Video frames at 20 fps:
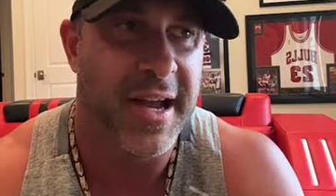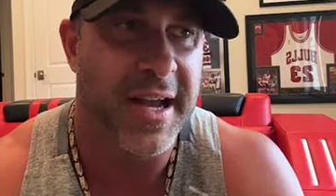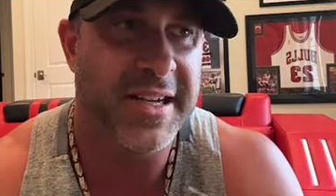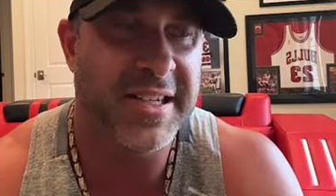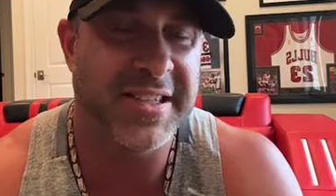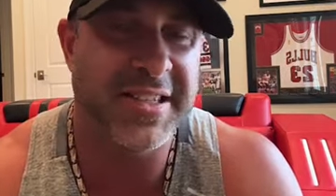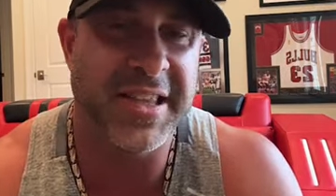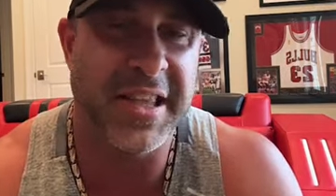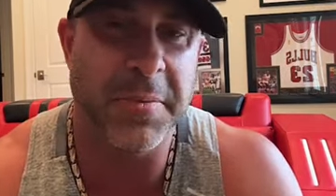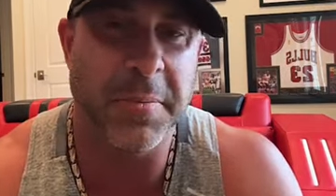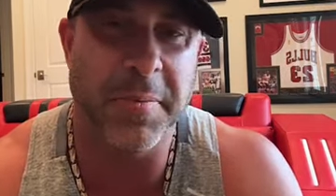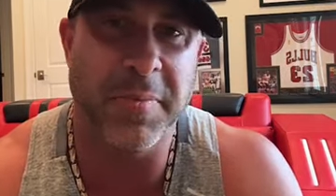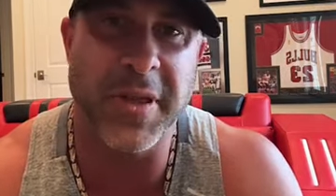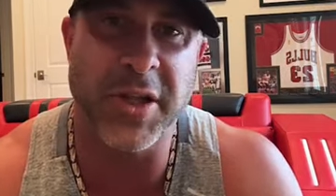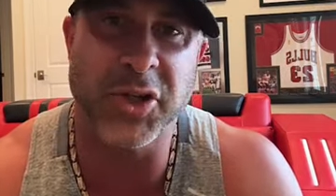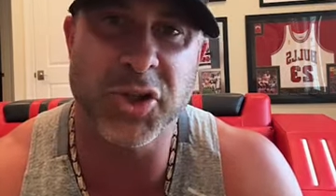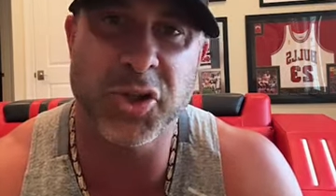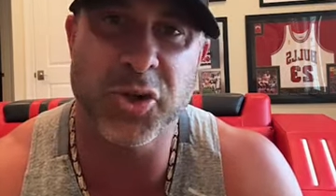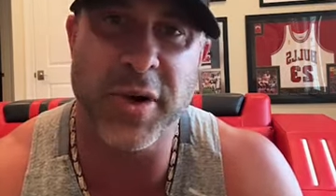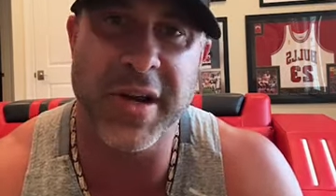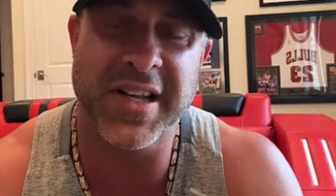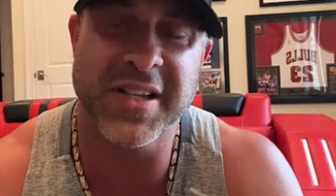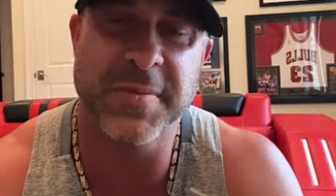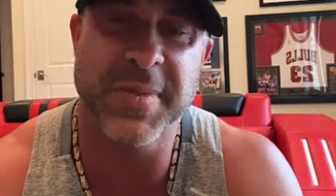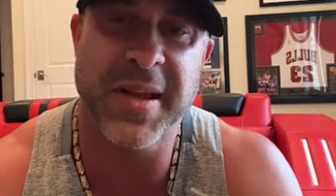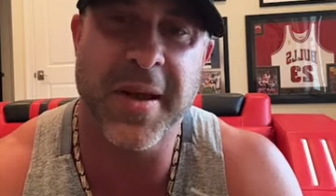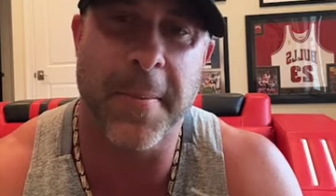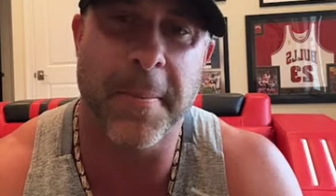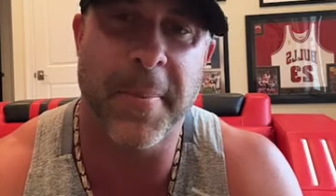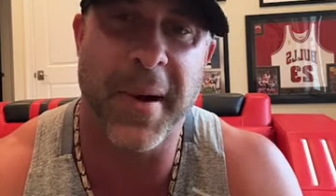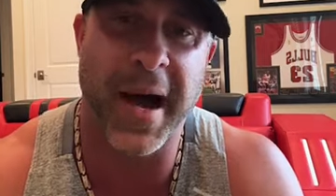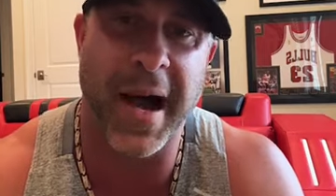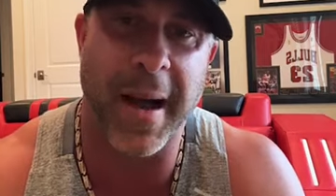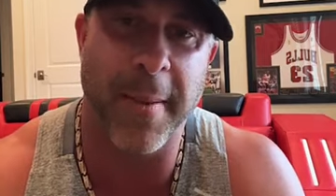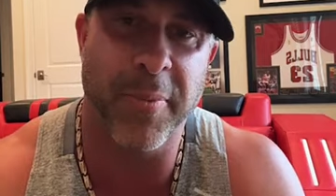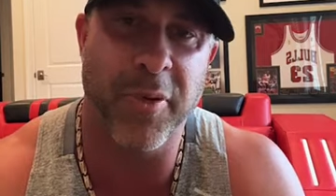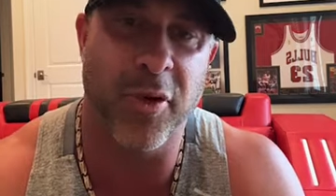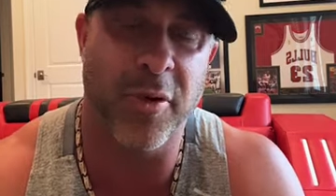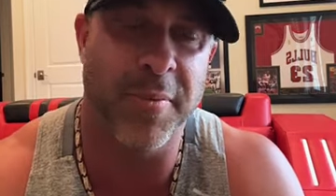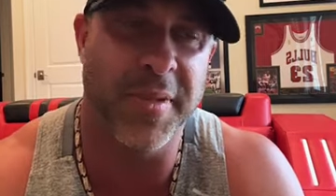I just think that Tren has become
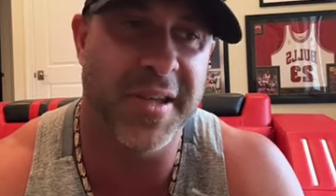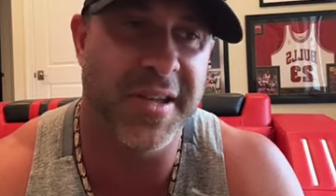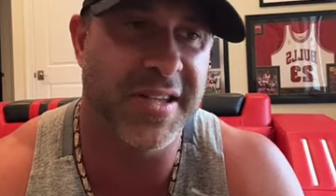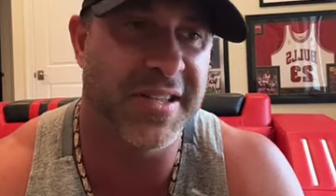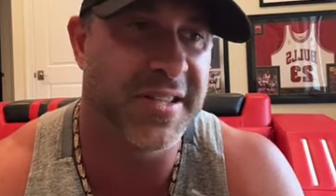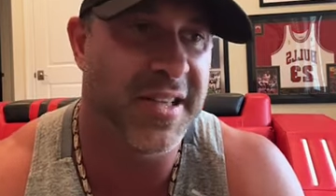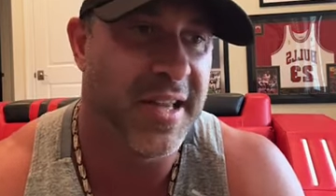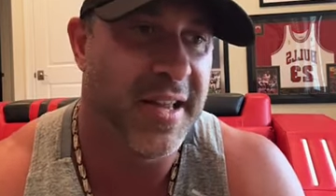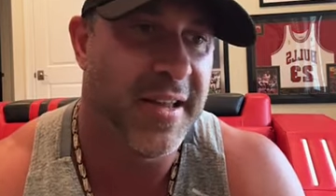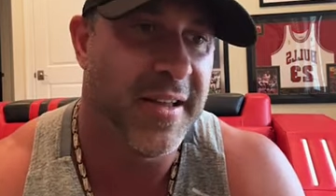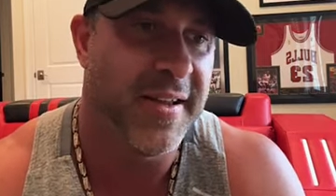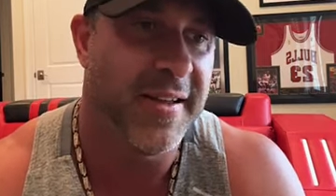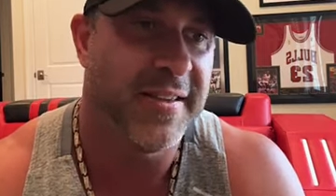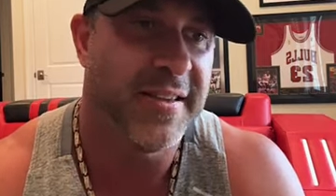popular because